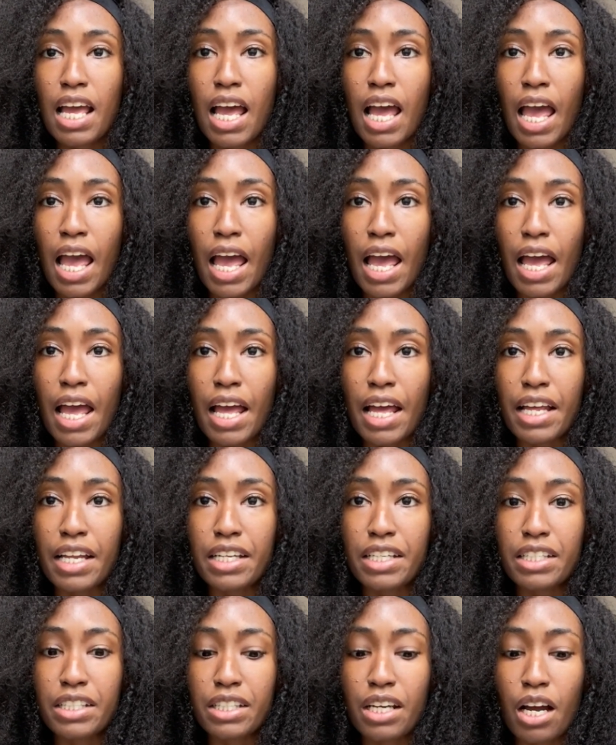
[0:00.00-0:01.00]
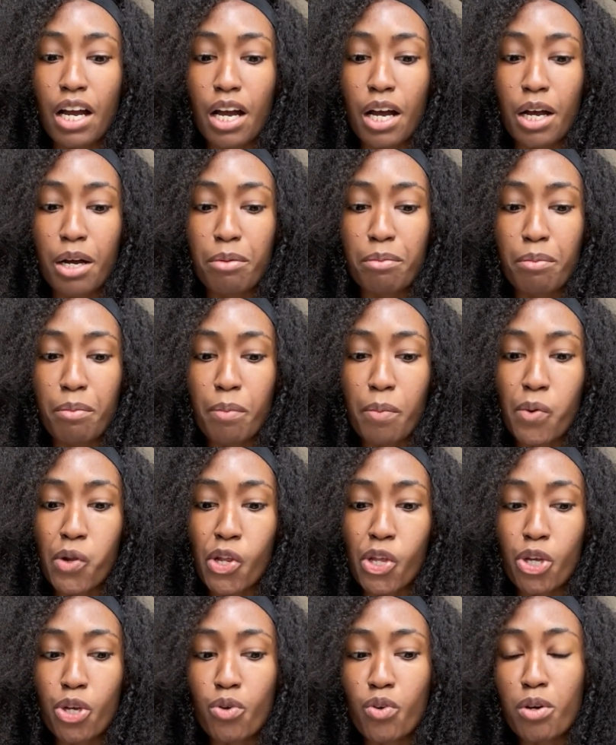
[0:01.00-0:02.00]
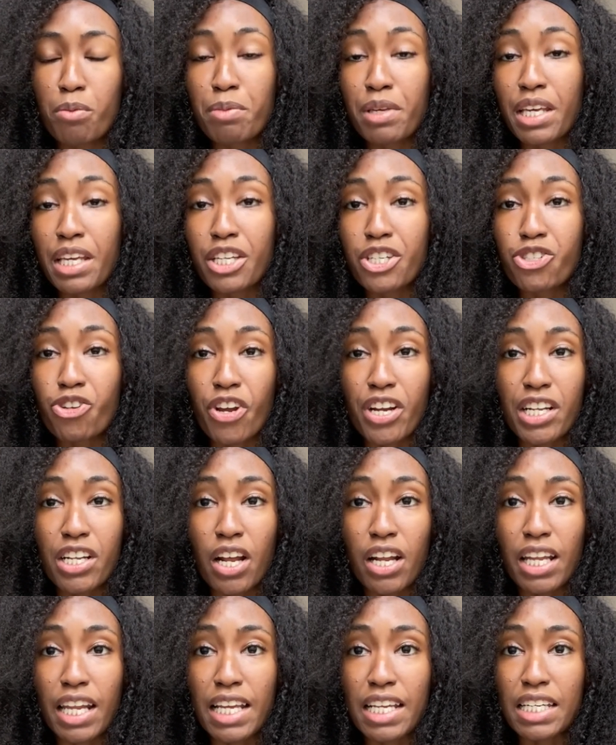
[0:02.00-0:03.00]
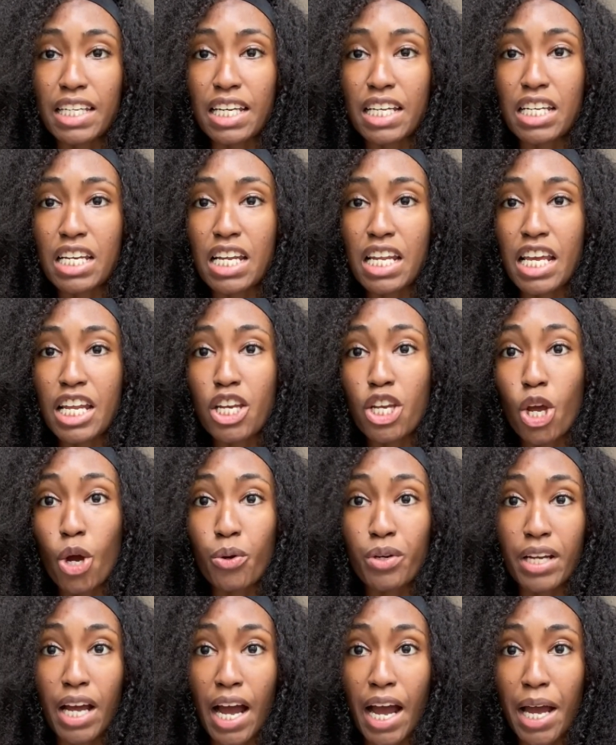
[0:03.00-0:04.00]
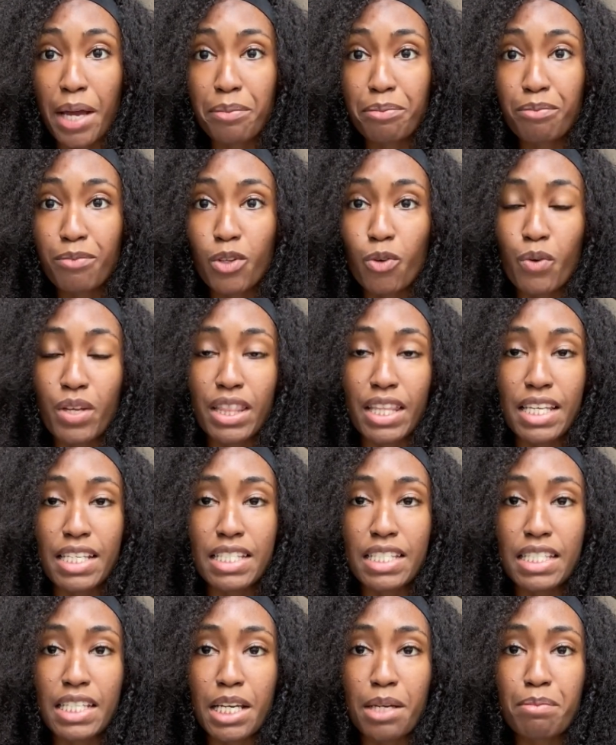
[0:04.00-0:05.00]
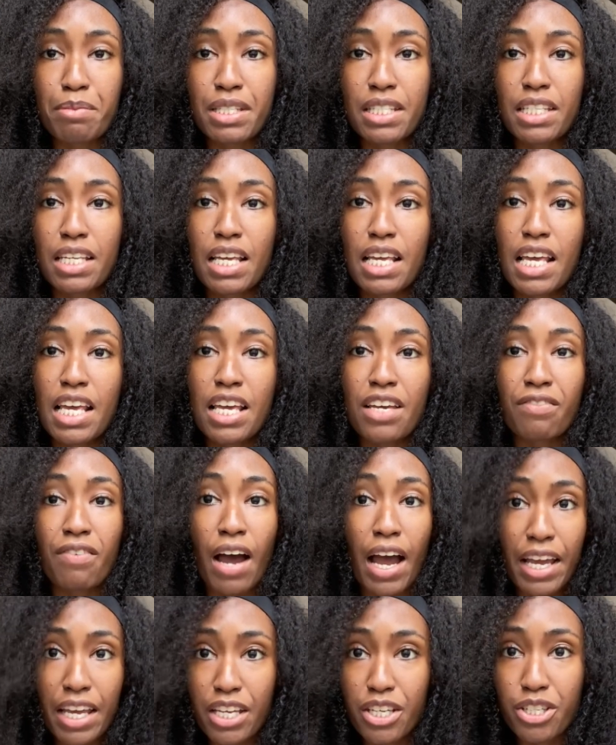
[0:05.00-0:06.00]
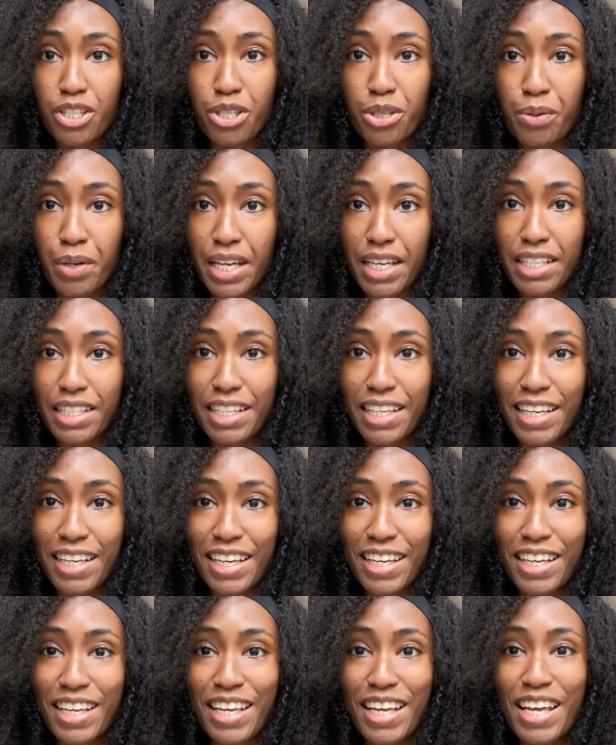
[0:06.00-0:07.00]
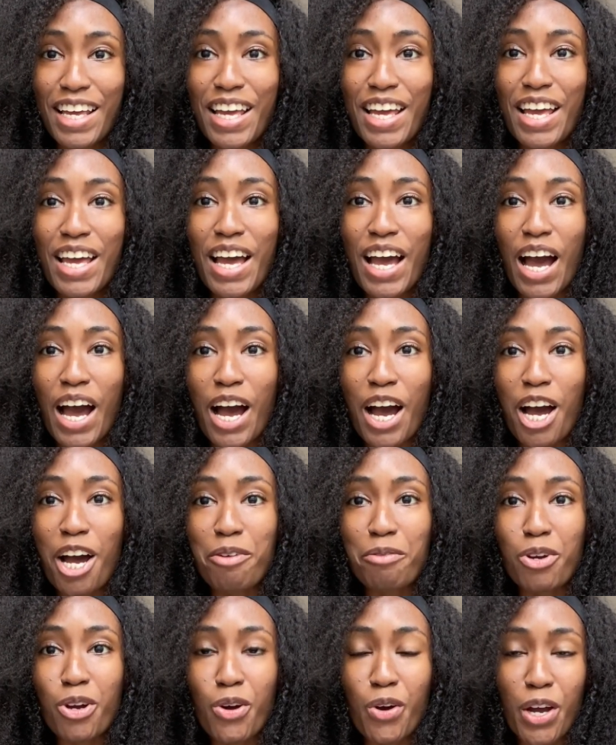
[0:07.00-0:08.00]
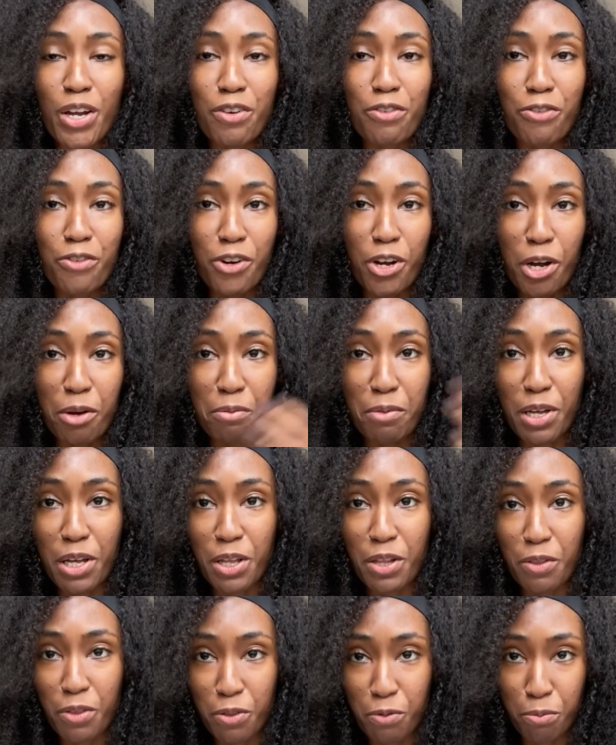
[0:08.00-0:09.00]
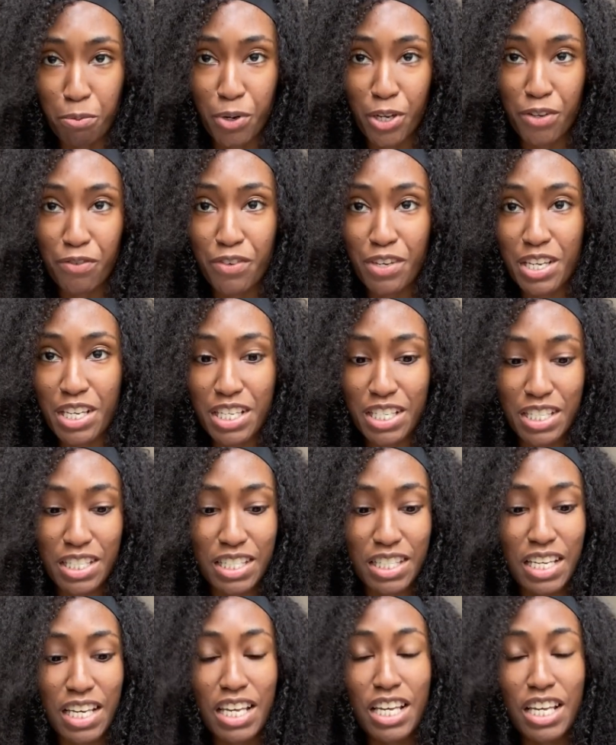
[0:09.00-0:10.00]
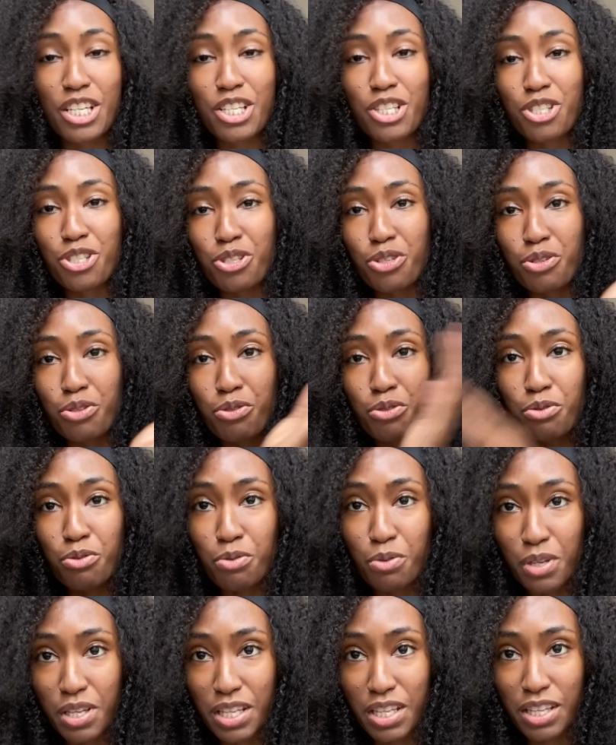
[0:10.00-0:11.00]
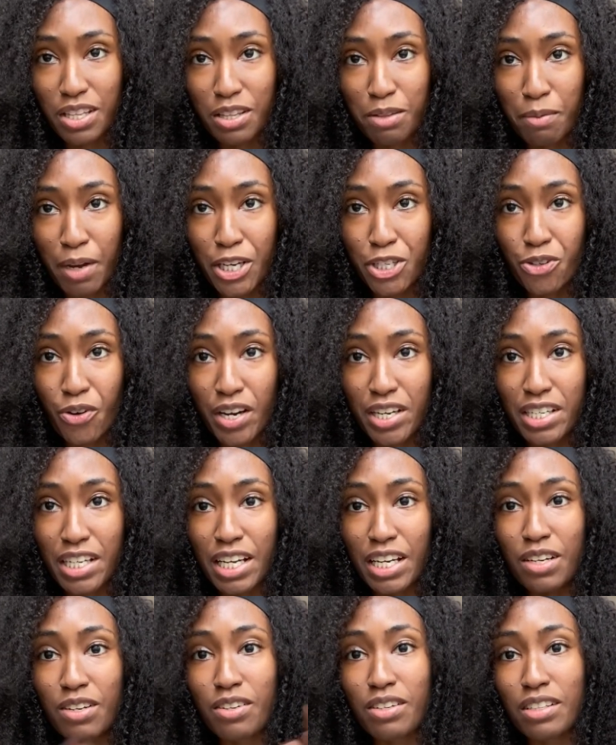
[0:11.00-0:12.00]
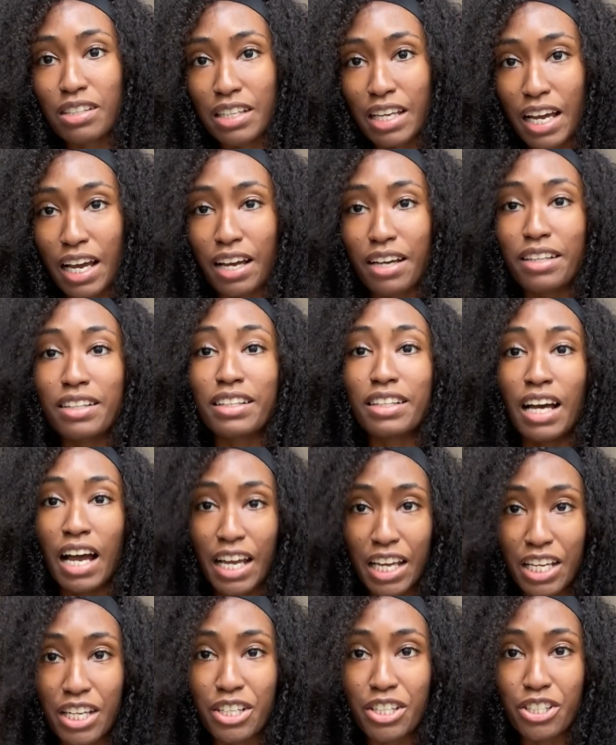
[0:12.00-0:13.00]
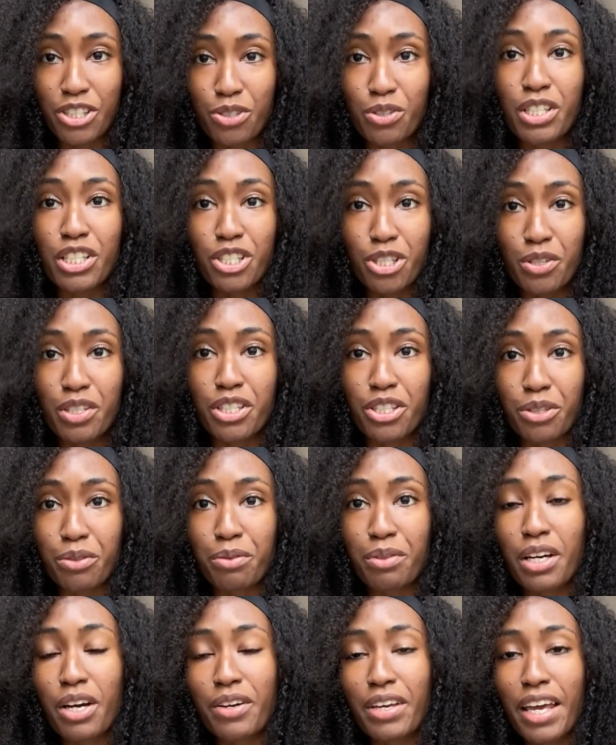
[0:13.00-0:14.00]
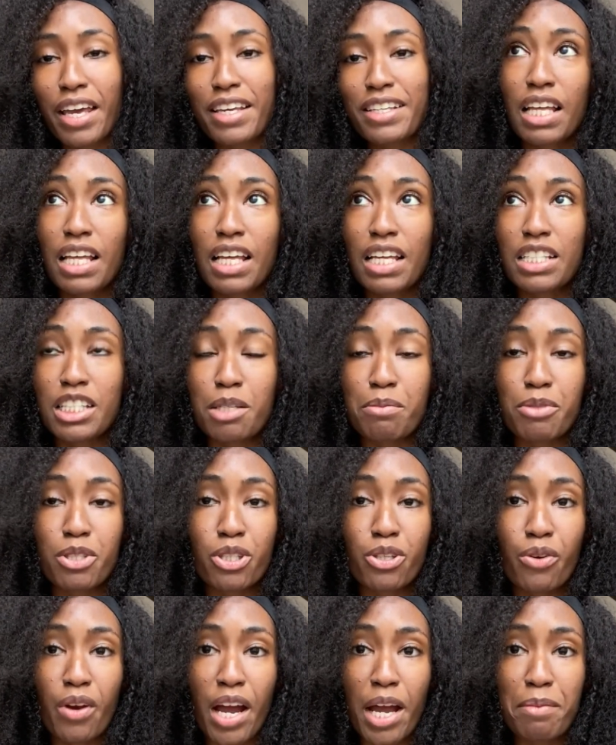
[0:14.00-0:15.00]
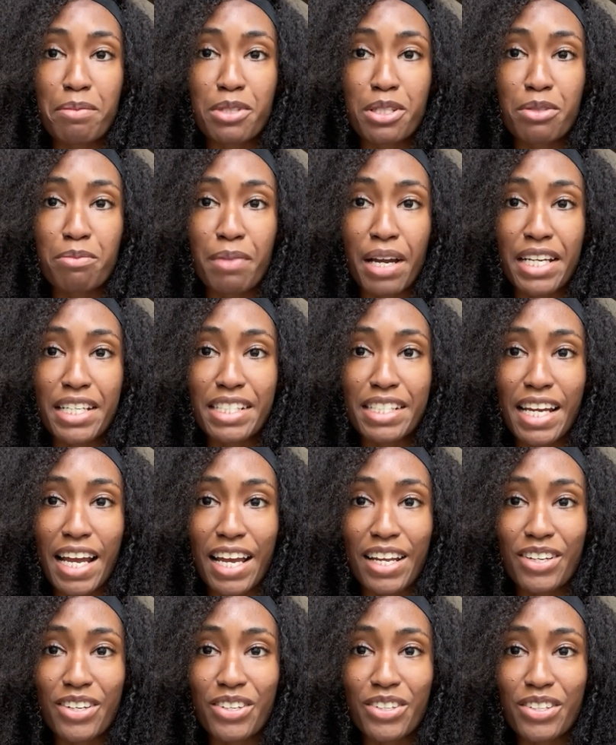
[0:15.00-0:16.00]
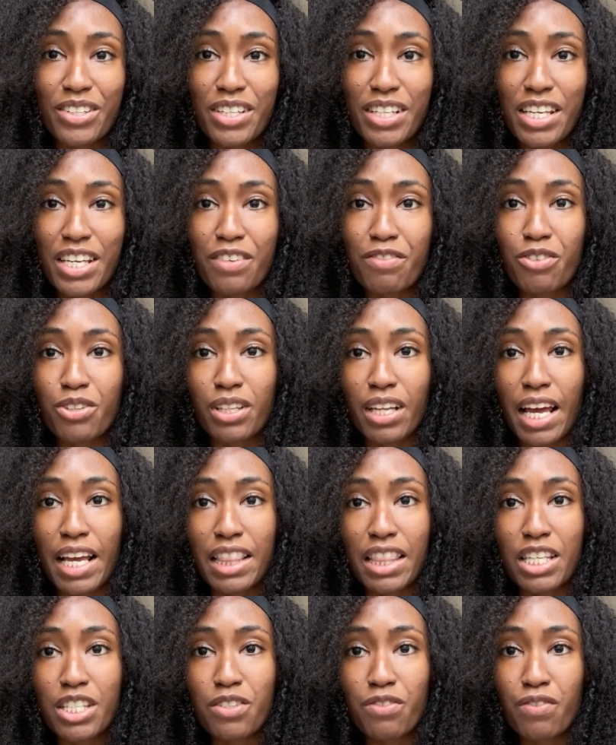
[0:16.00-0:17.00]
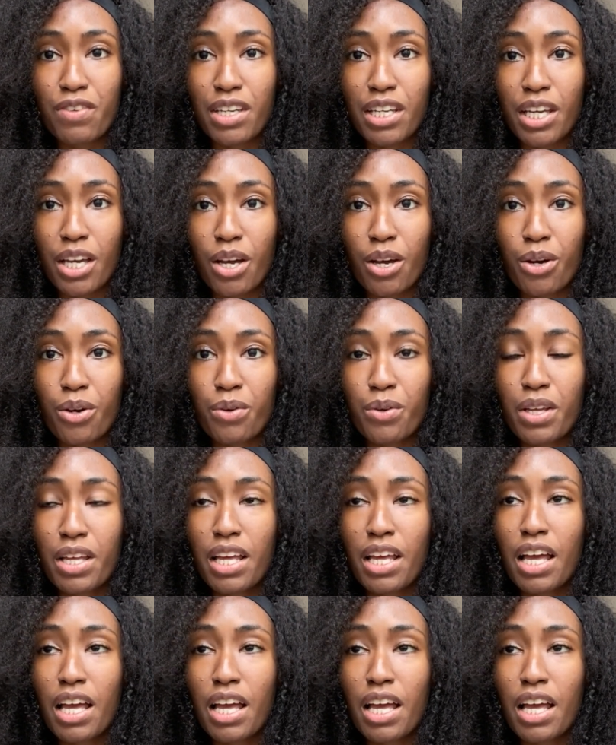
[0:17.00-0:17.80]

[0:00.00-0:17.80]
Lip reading: and you will be trending on LinkedIn in no time with these tips. If I can do it, going from previous to my trending, yeah, you can do it too. Okay, subscribe to my channel if you like this video.